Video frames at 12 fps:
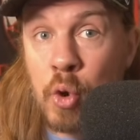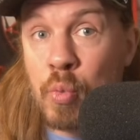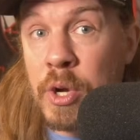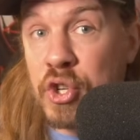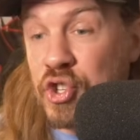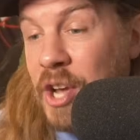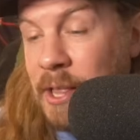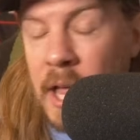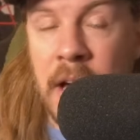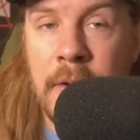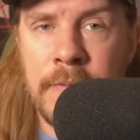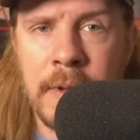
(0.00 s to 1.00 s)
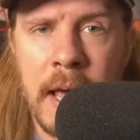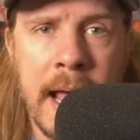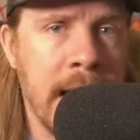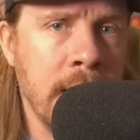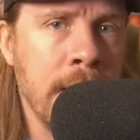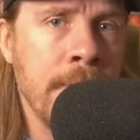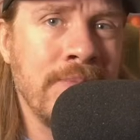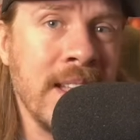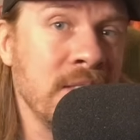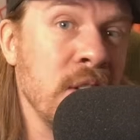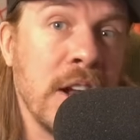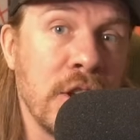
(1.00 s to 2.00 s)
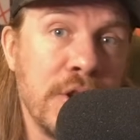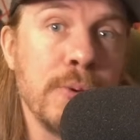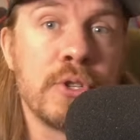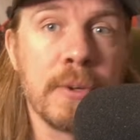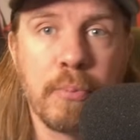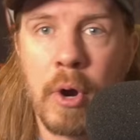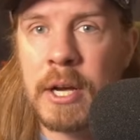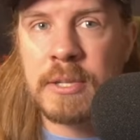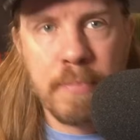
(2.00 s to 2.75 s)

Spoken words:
which I loved, and that's not a huge surprise.